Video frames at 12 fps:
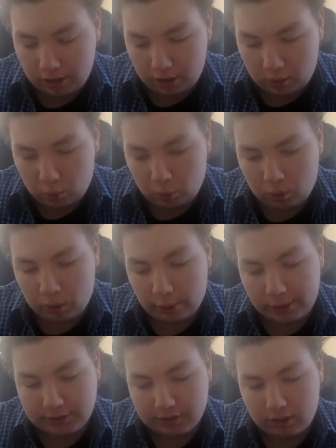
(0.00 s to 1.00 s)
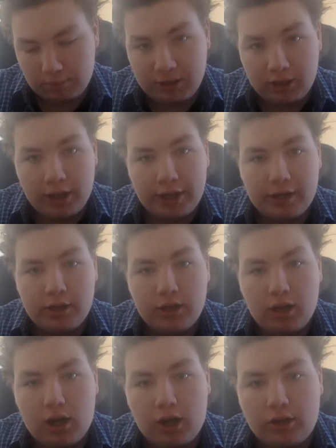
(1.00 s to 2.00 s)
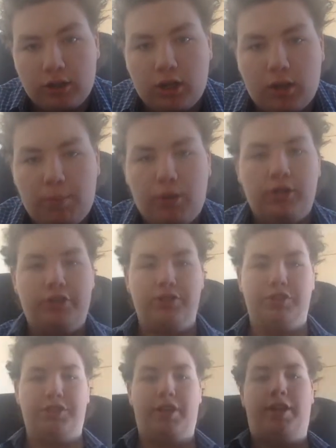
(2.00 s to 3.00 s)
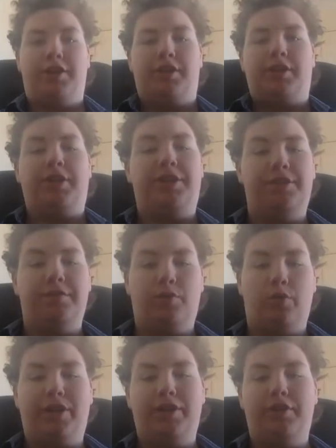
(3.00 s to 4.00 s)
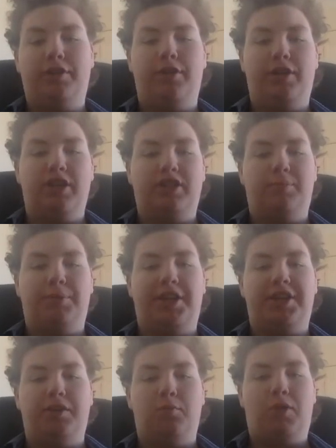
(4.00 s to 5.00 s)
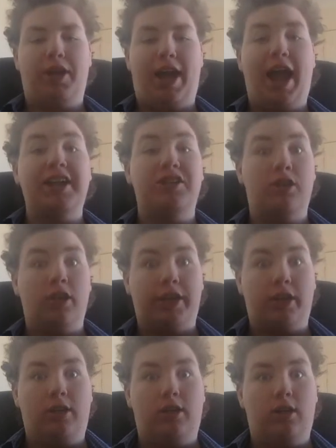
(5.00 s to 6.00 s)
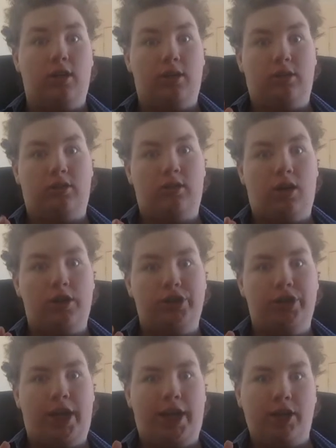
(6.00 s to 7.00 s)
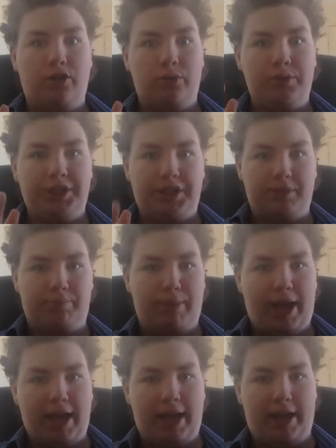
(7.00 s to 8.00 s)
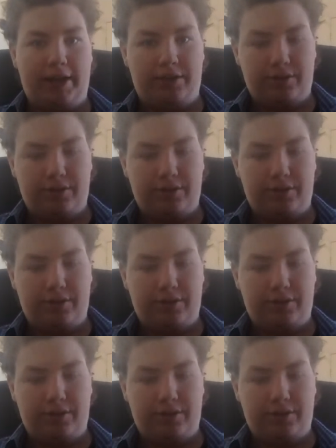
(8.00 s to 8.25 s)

or it's going to be like a person standing in the void explaining why actually Gacha hatred is bad.